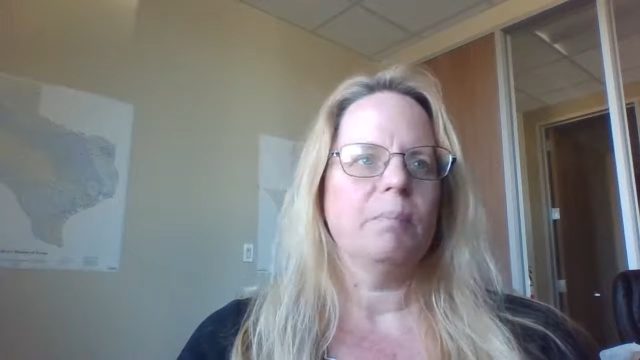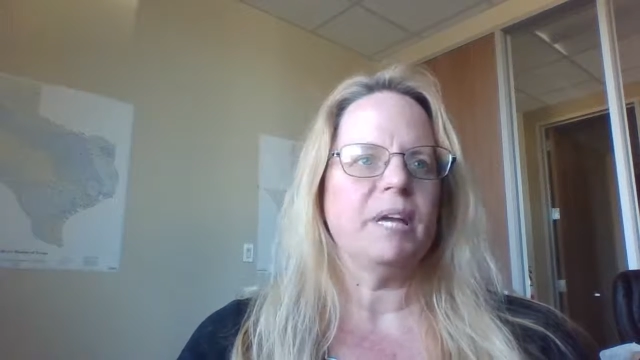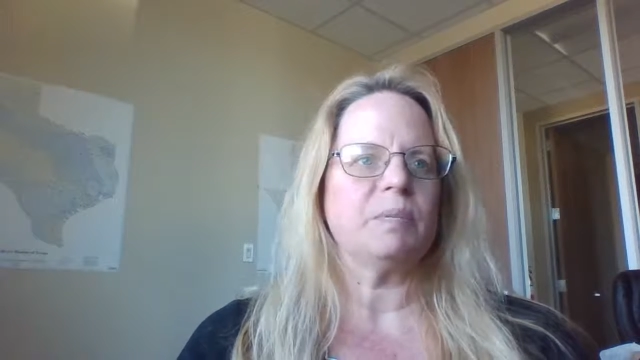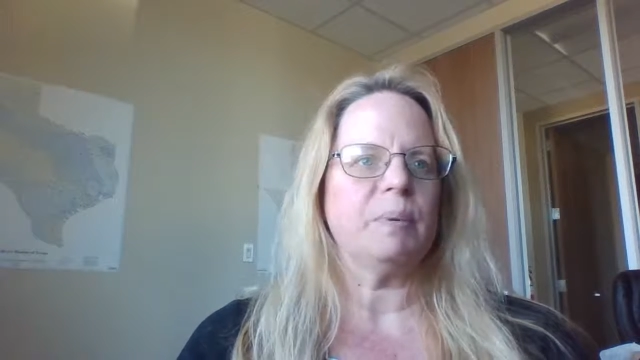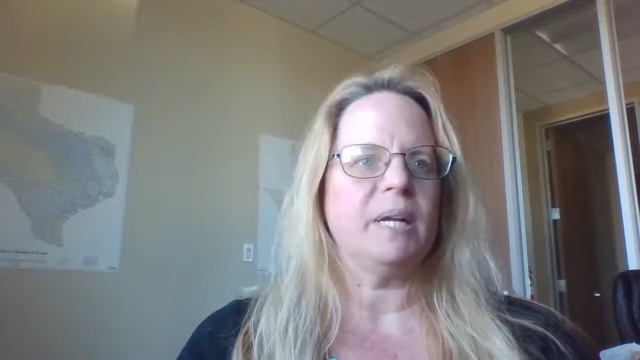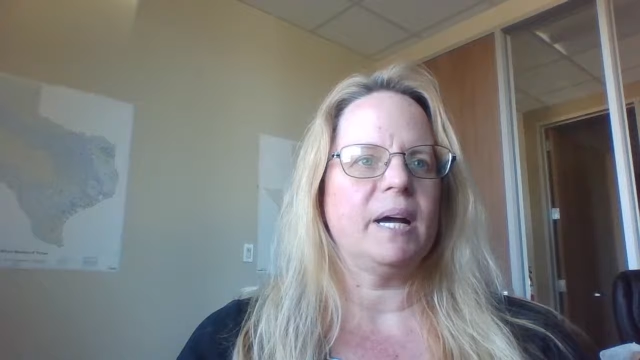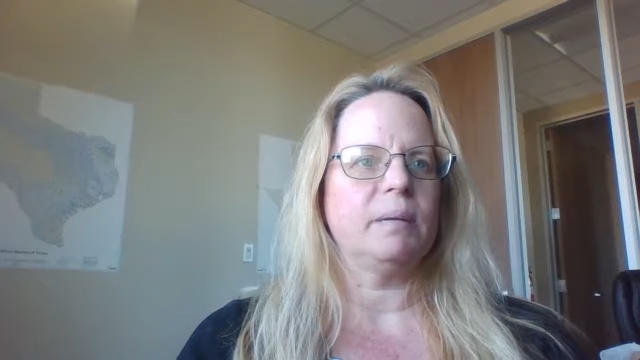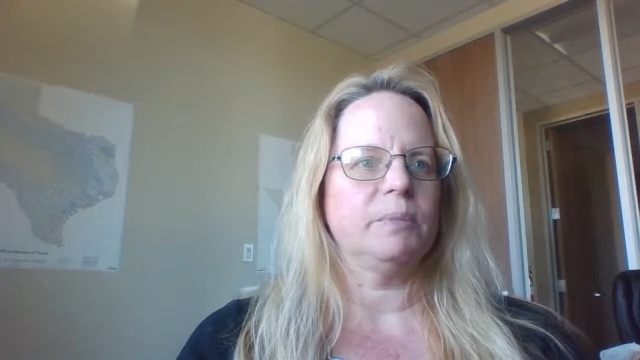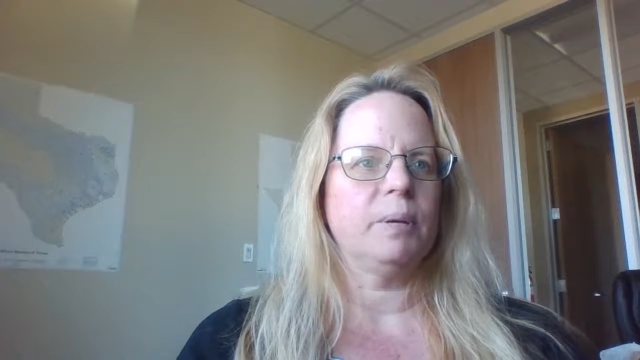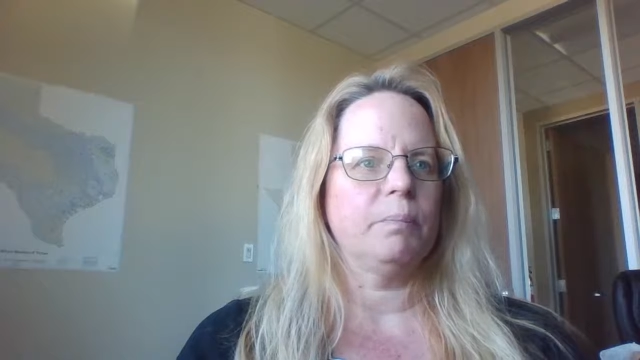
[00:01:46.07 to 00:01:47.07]
Base bid
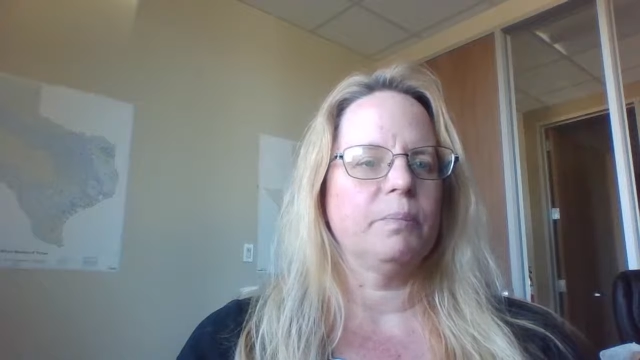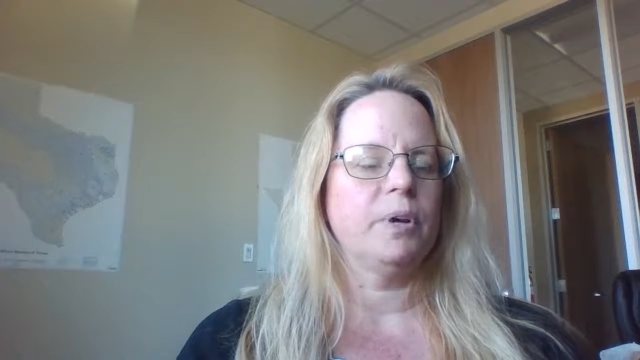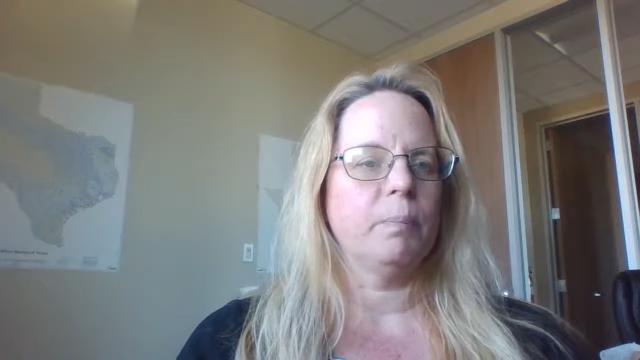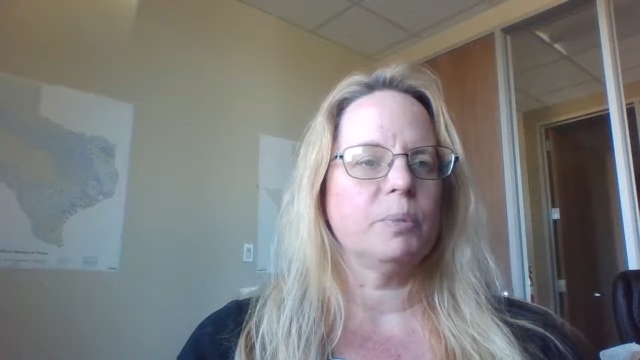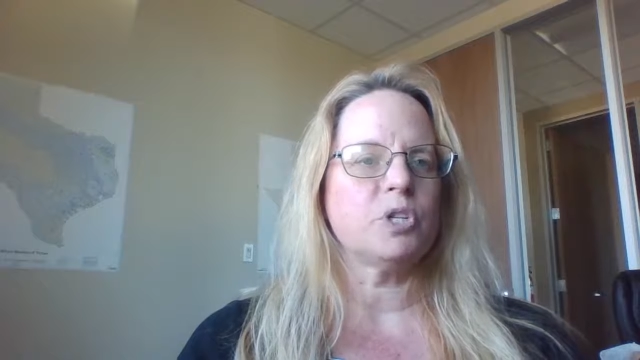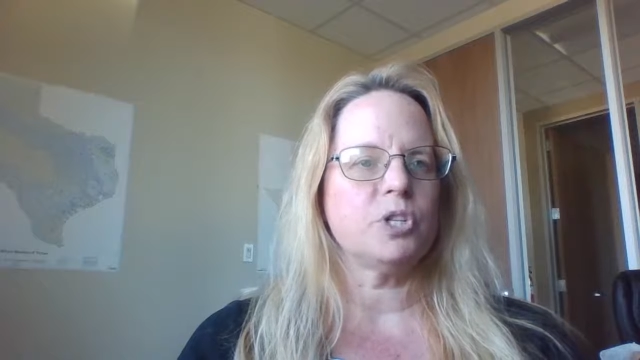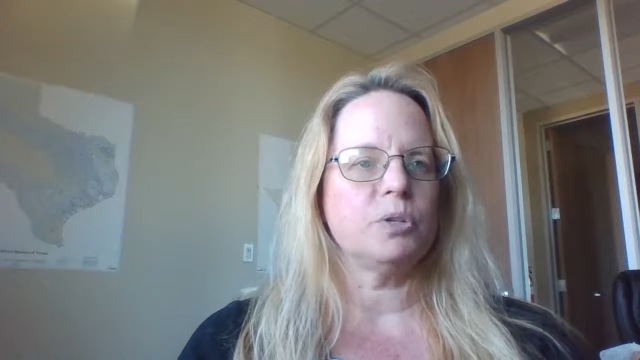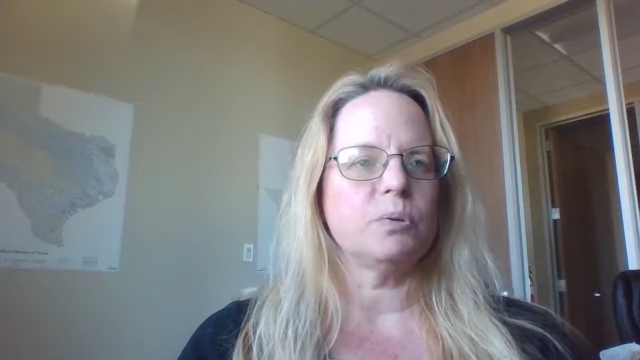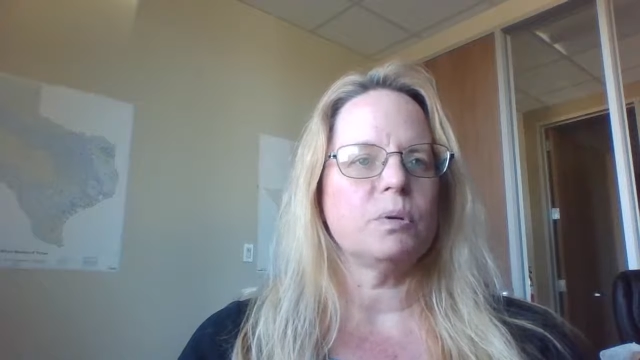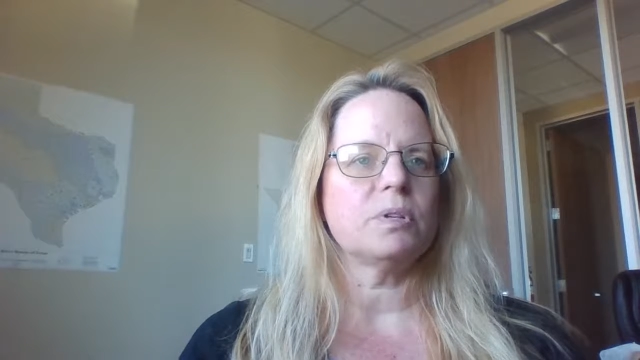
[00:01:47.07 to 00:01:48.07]
item number two,